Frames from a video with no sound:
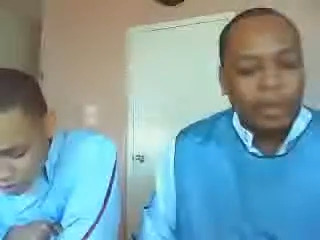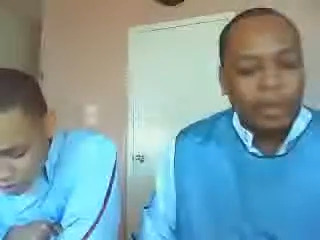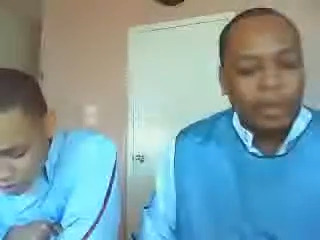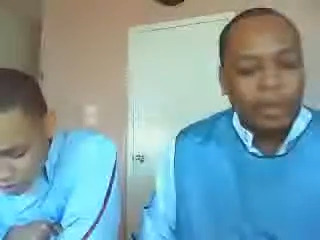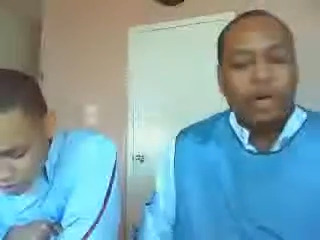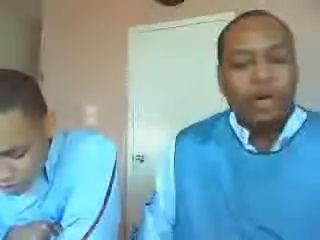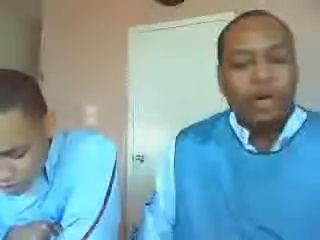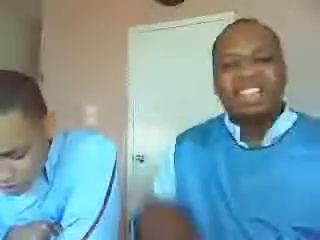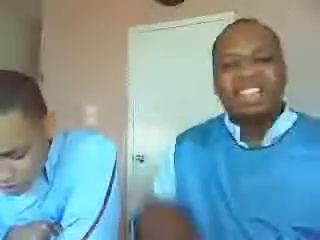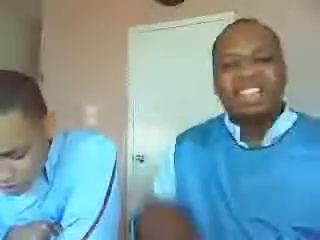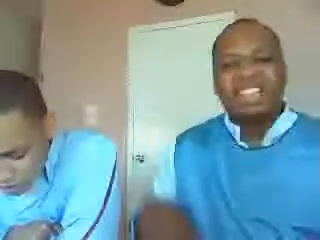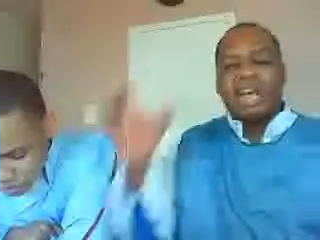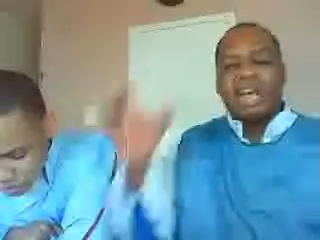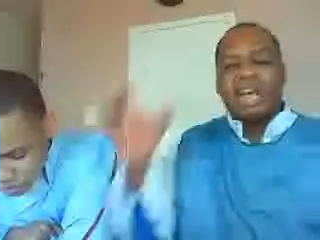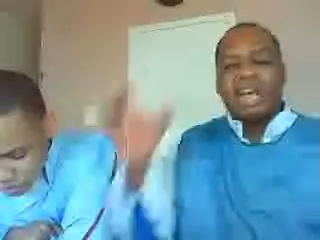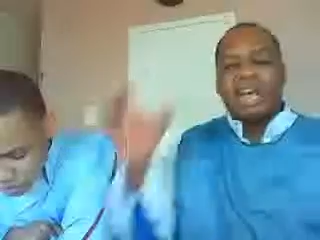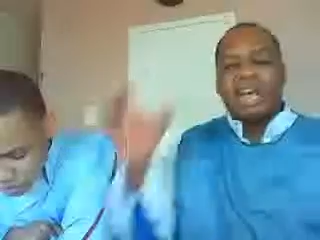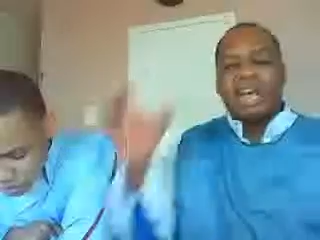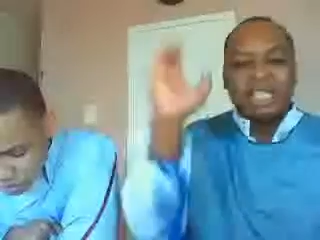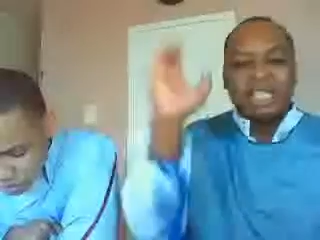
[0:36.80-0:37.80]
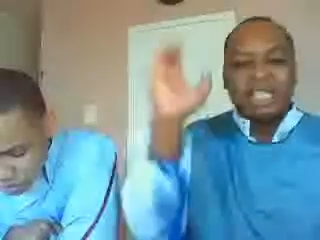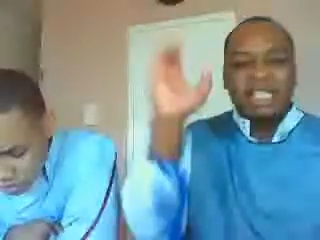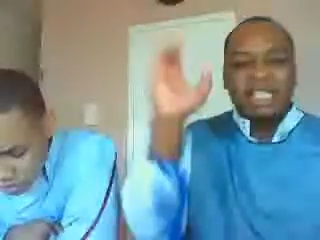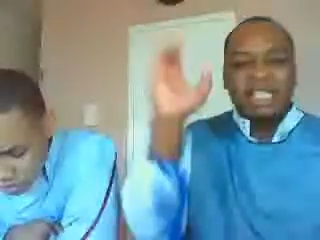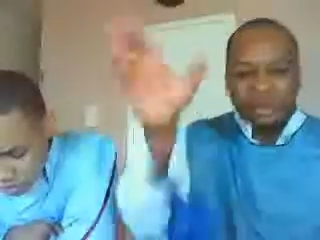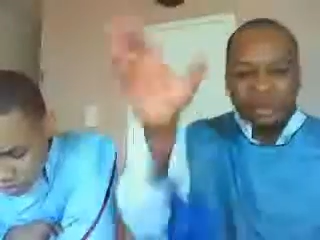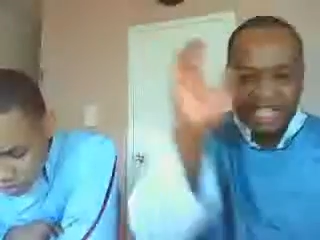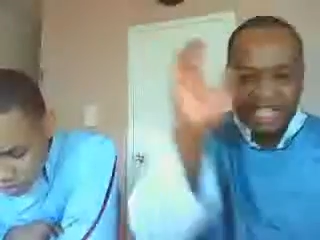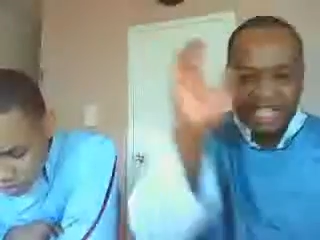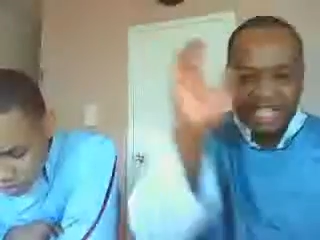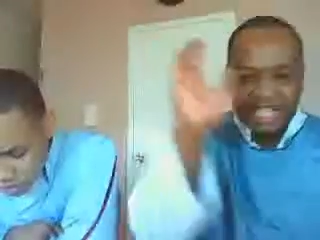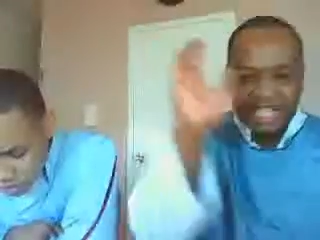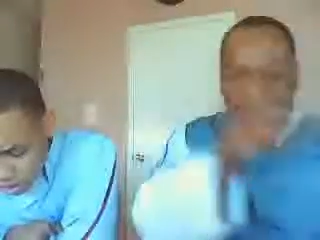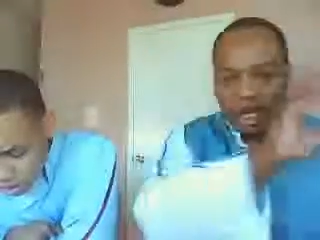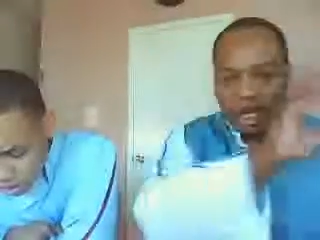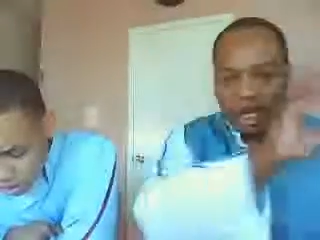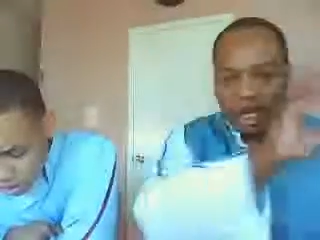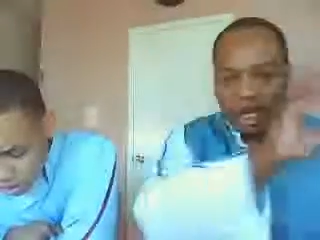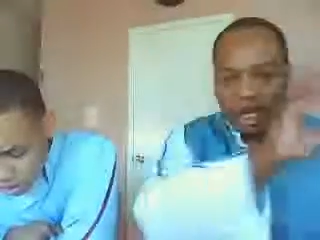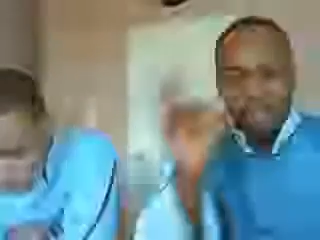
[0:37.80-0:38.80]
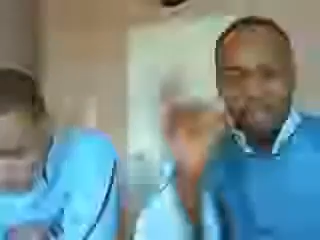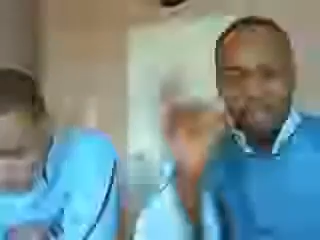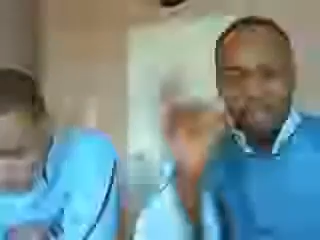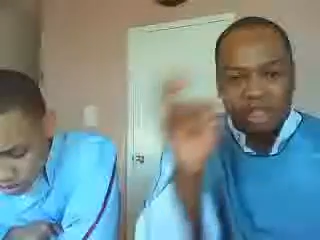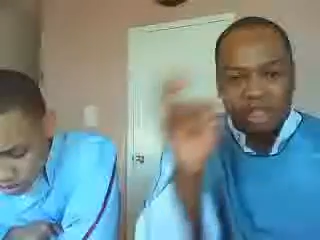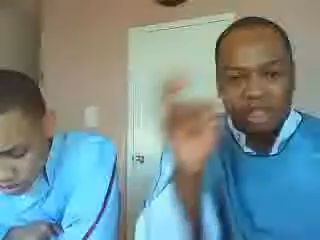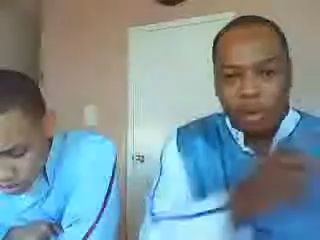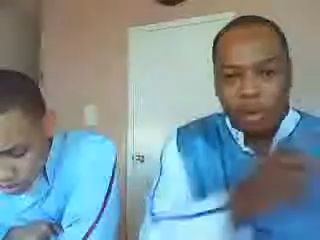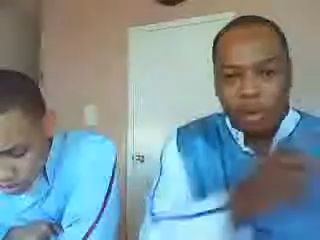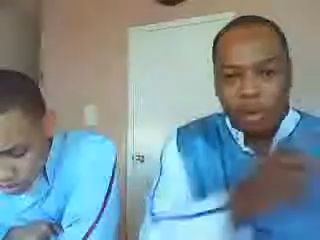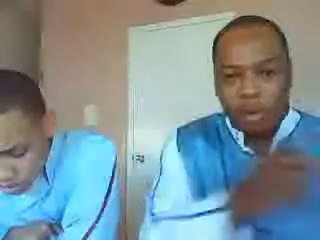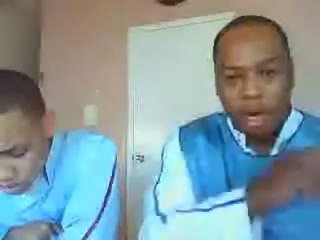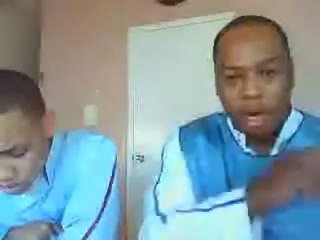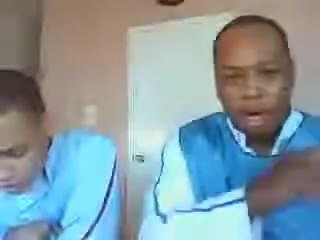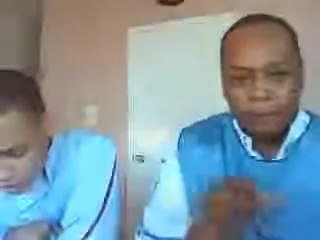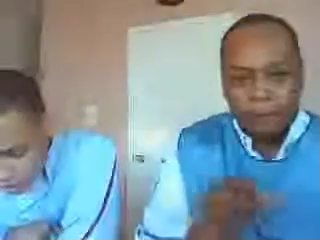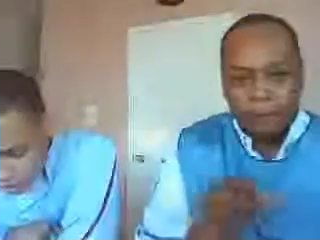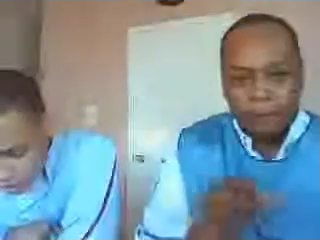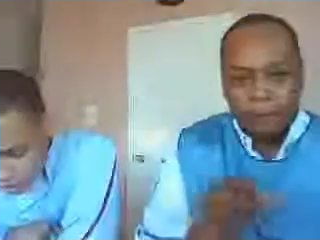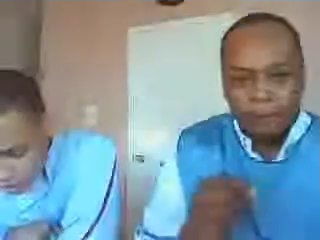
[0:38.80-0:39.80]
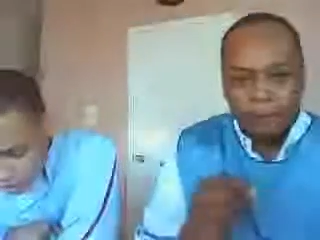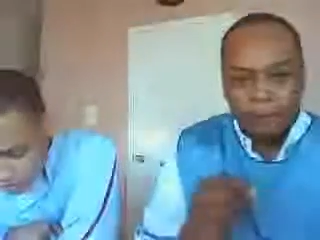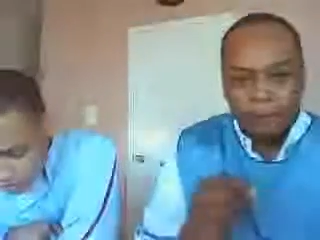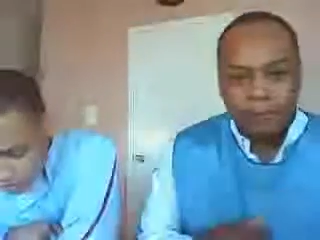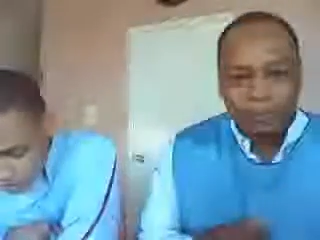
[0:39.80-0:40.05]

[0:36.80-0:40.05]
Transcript: So we know that these are missiles they're shooting across the world.